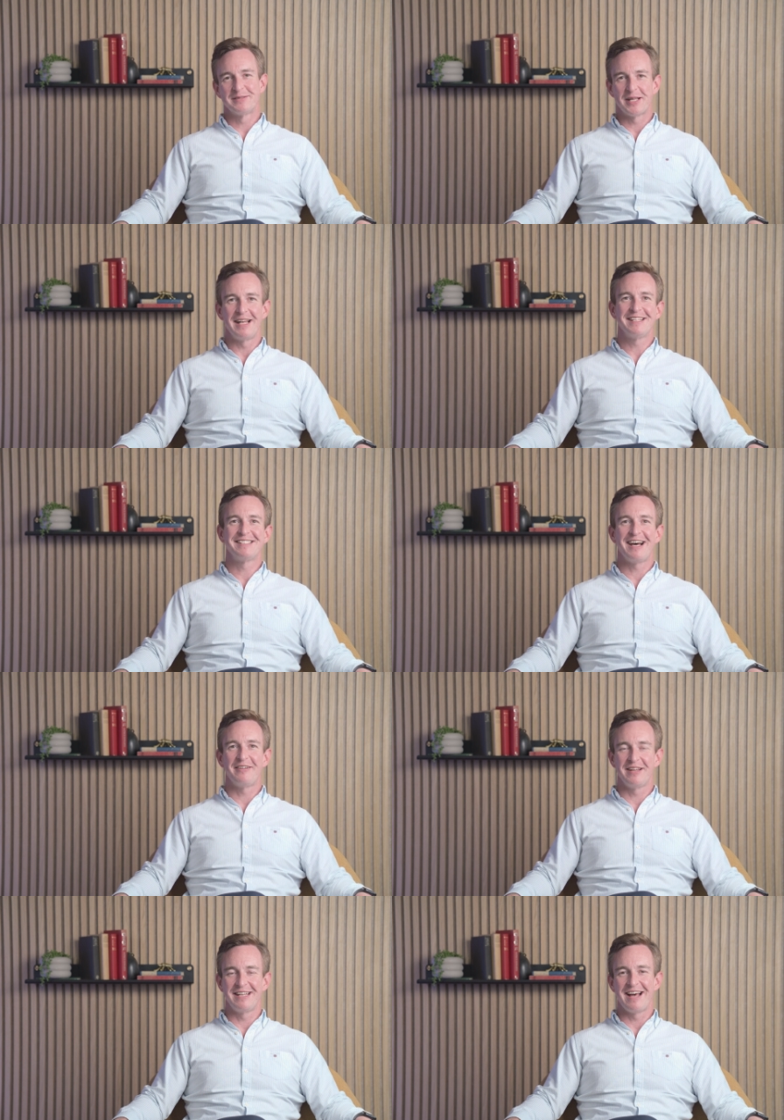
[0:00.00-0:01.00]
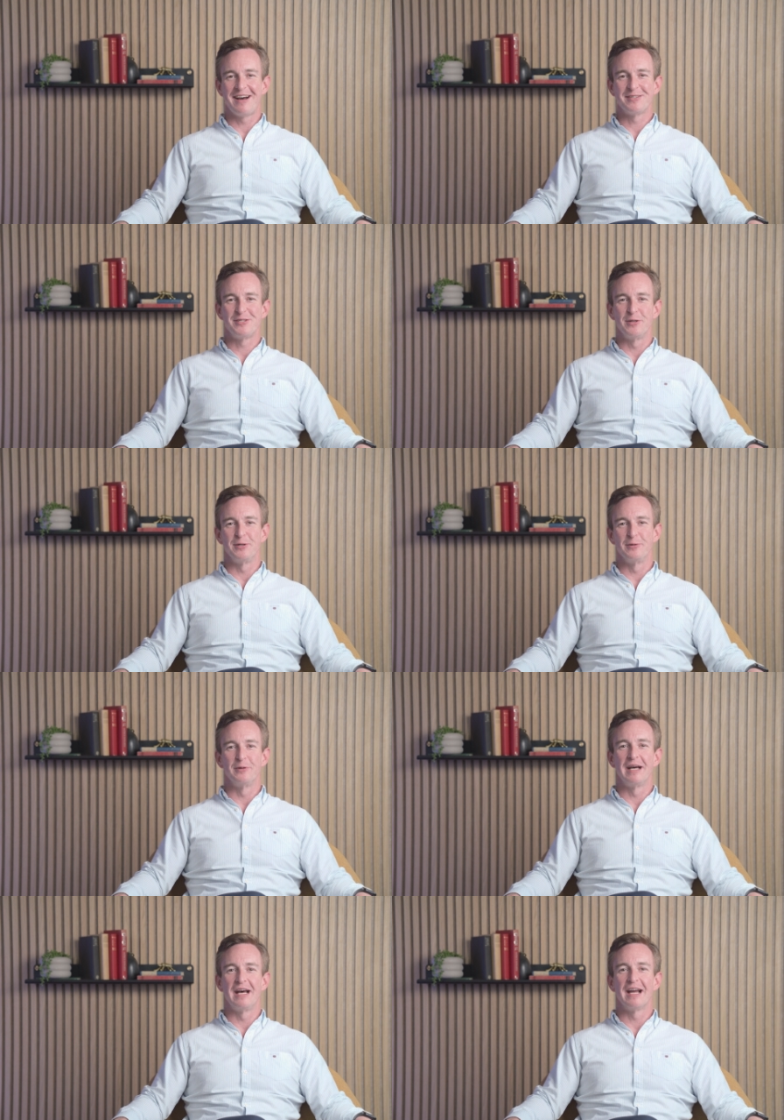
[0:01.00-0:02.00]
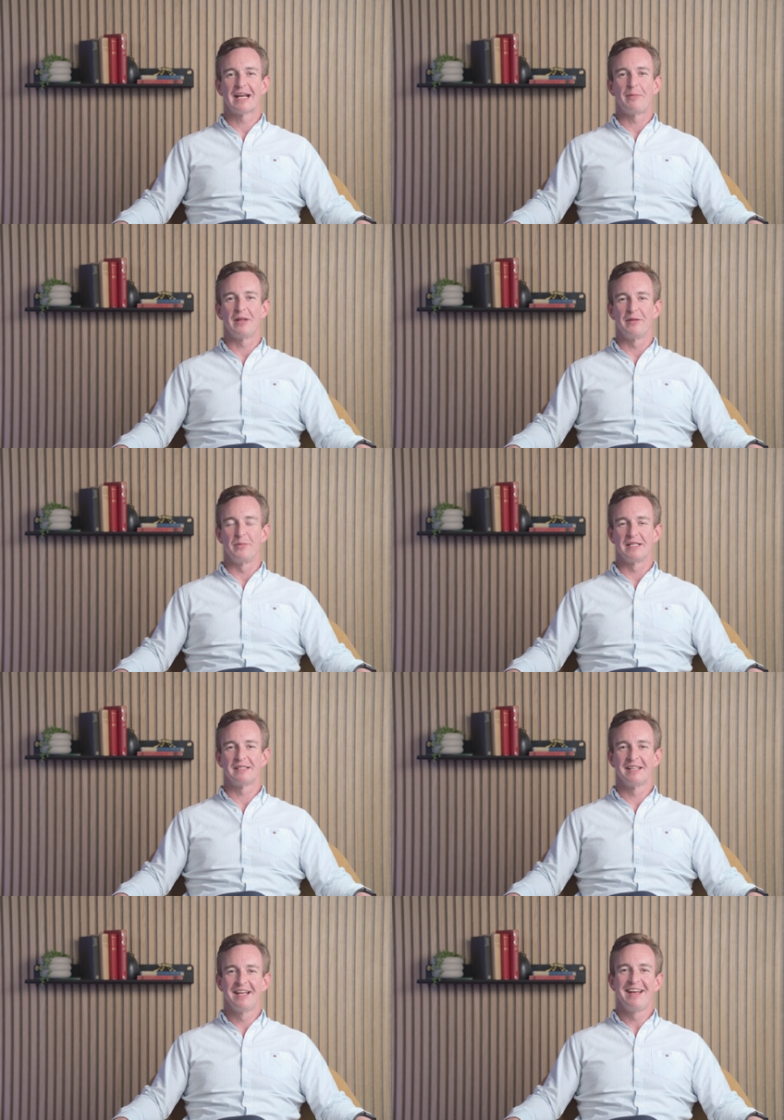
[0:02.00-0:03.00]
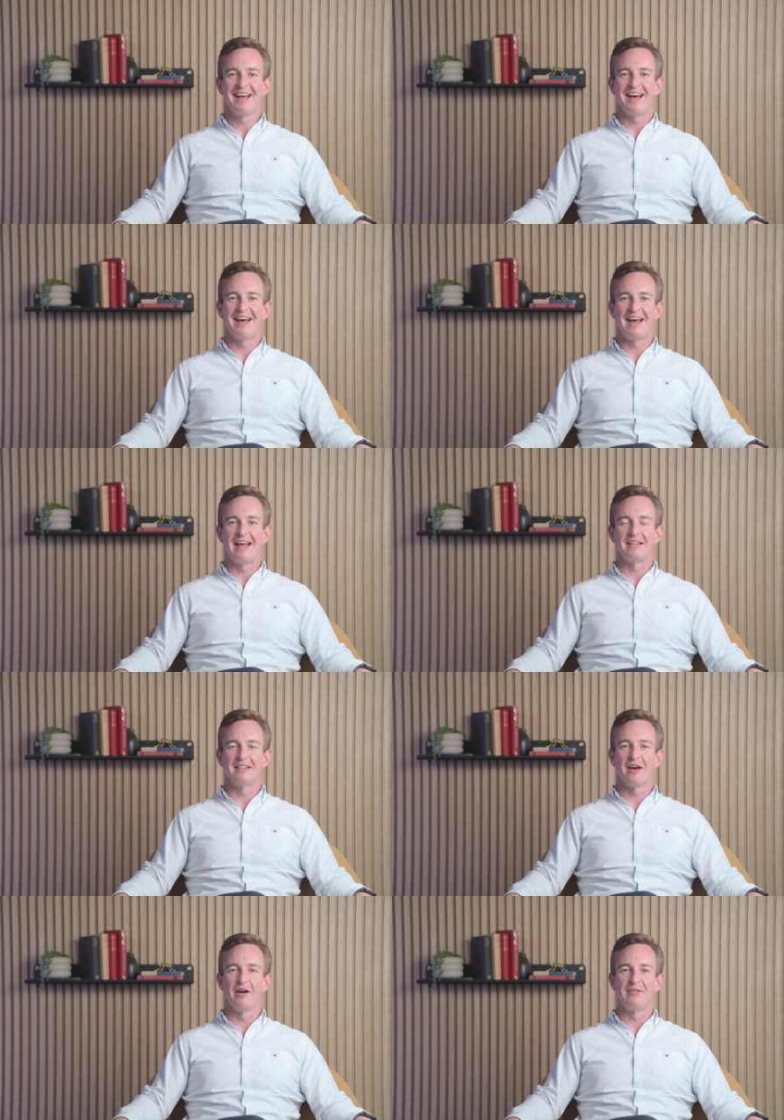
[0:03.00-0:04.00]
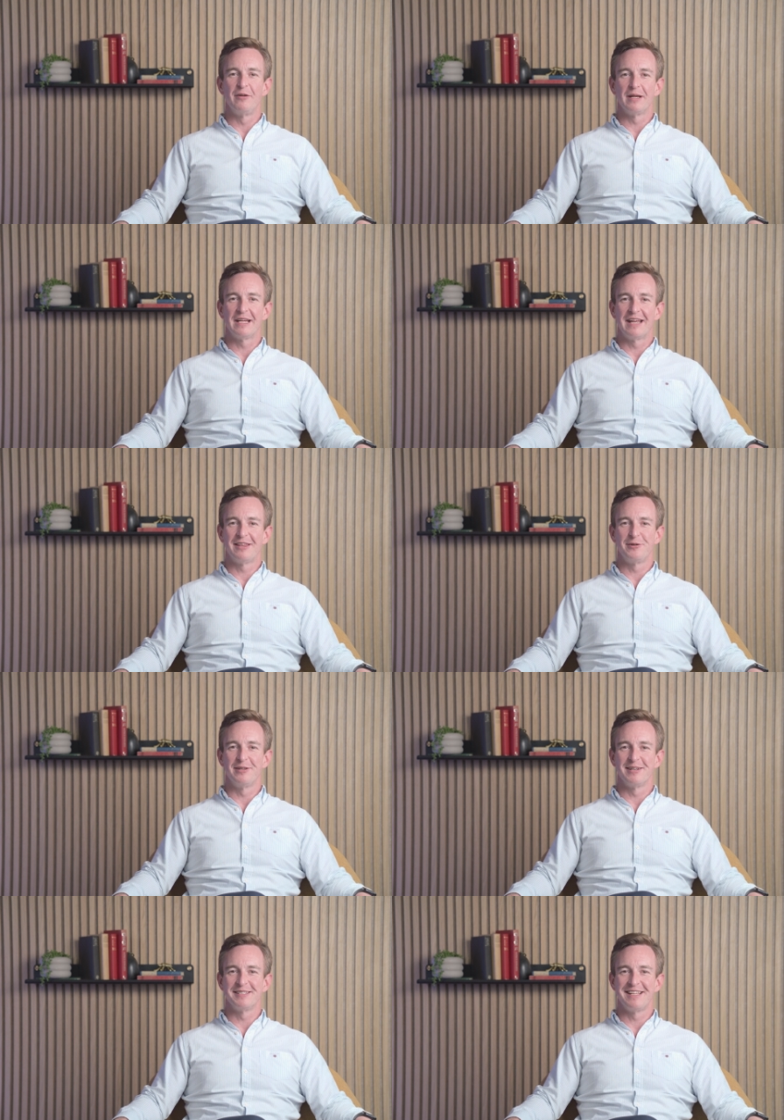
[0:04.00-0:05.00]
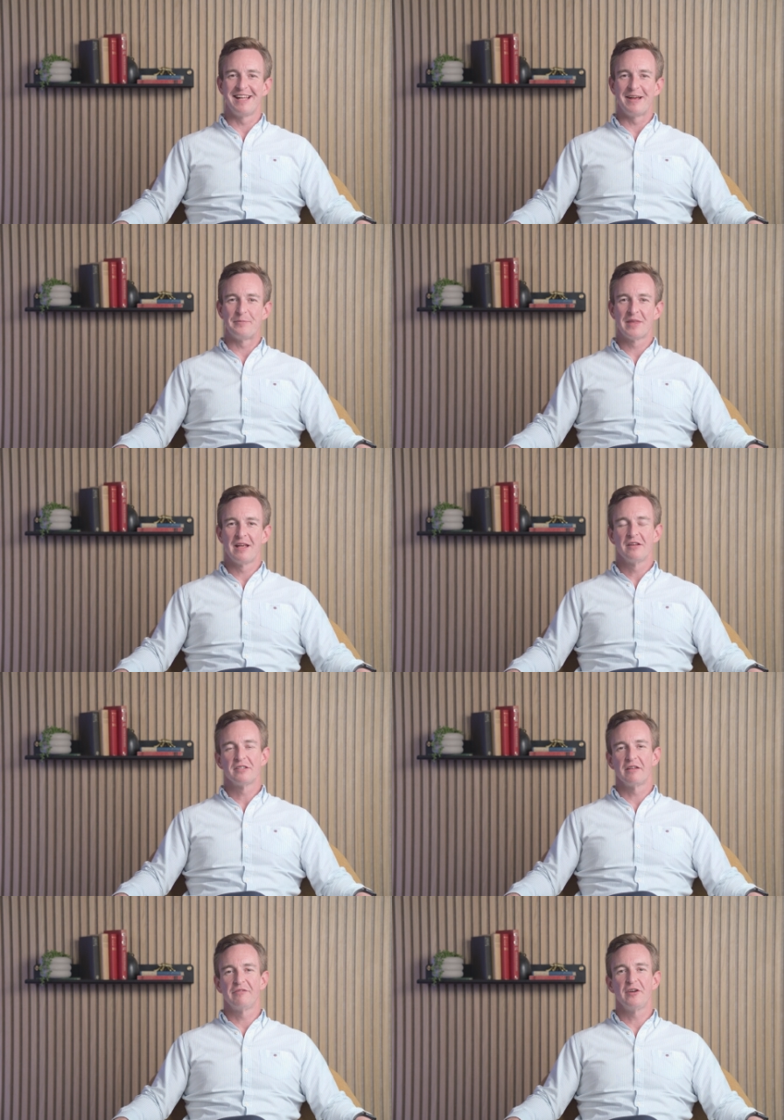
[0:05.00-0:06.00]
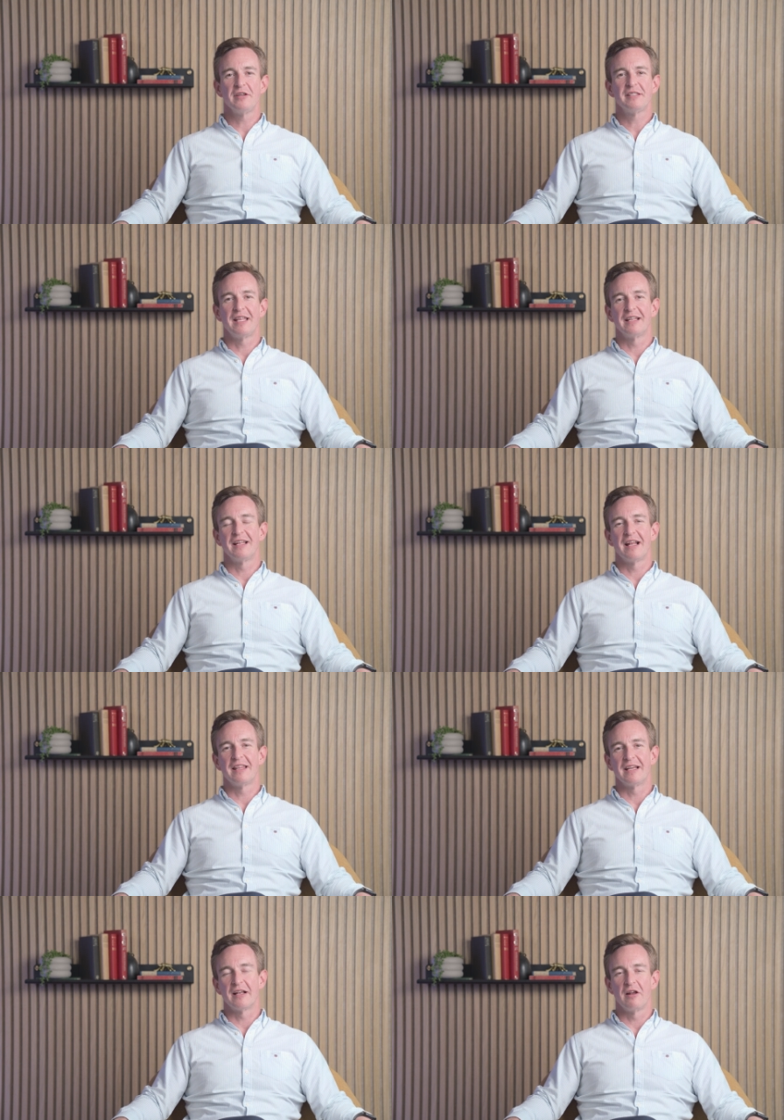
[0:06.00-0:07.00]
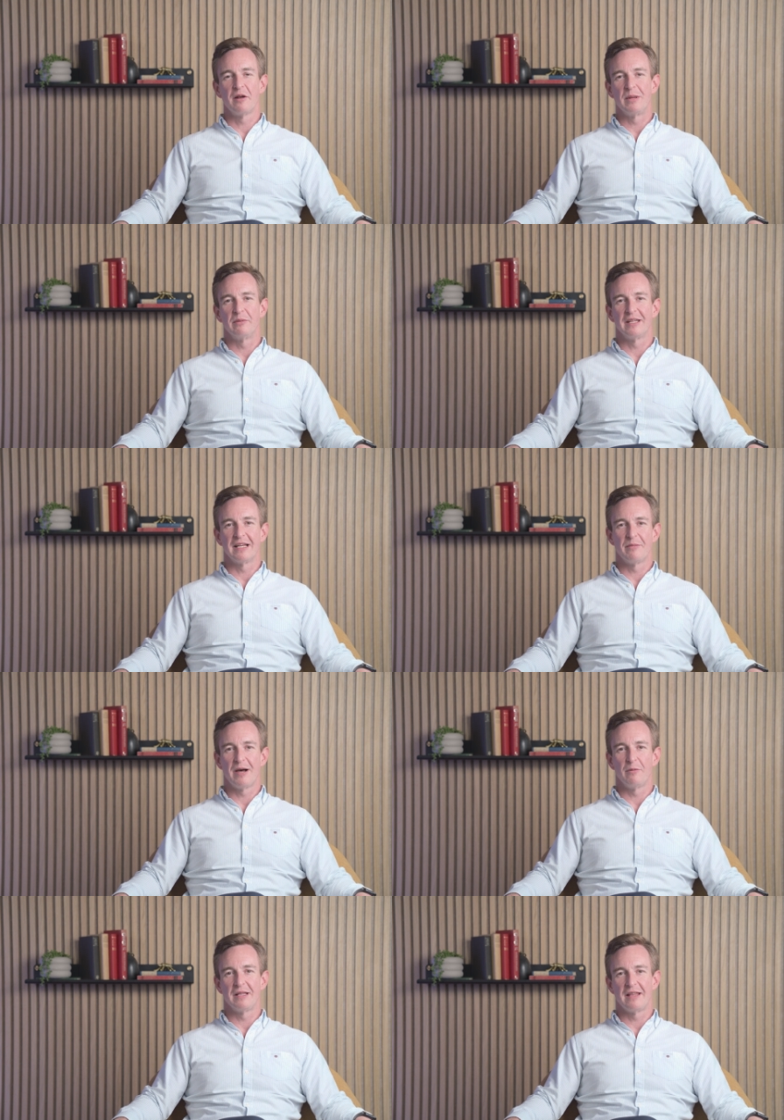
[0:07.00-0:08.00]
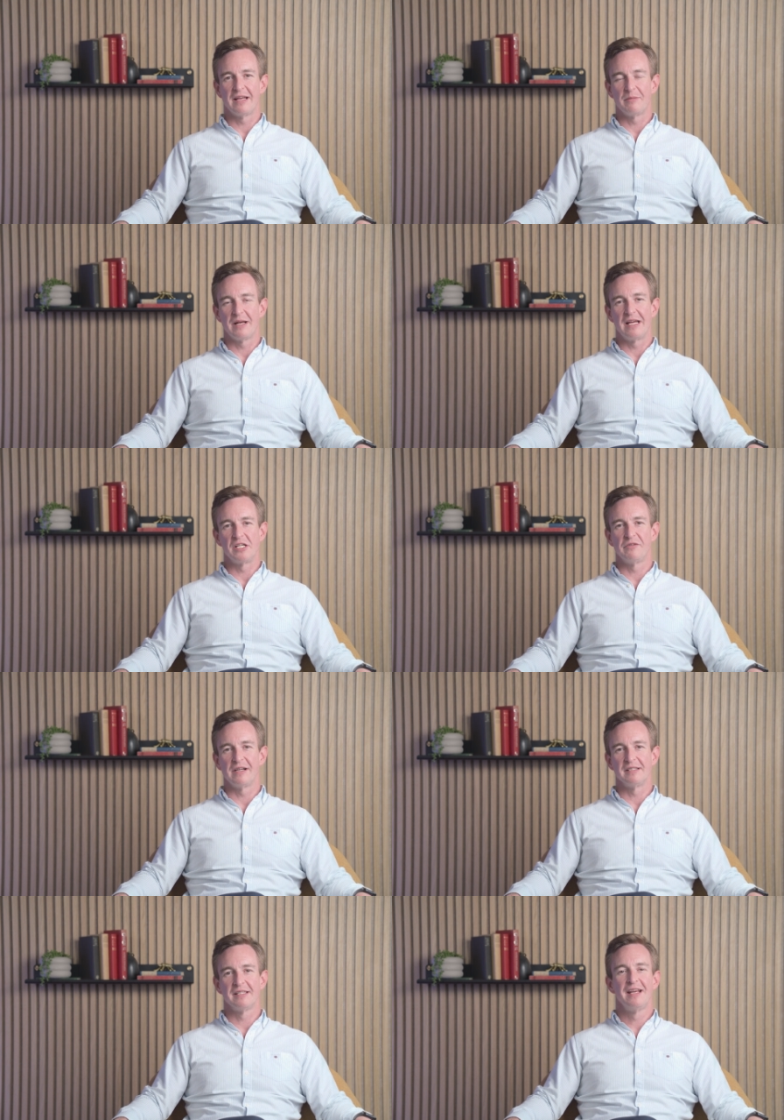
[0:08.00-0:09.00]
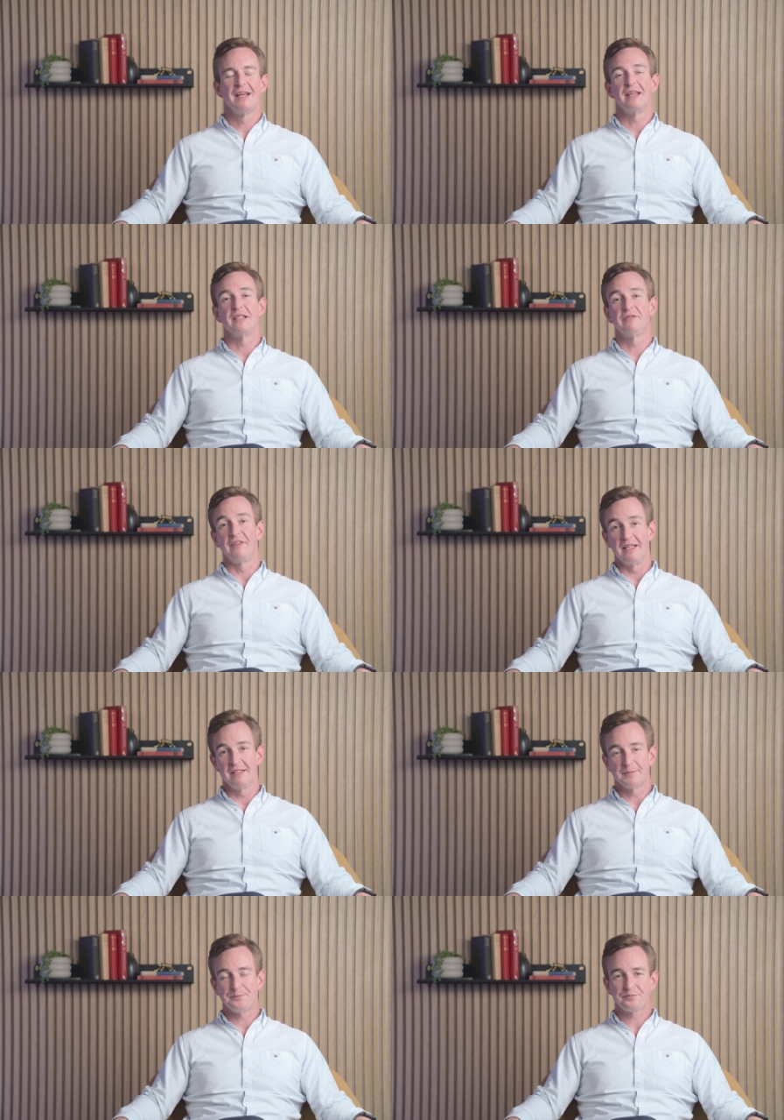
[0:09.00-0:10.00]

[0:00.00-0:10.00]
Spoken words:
So let's dive in now to a couple of the myths, and hopefully we can get through those today. So the first thing that I think a lot of people think about when they think about hedge funds is fees.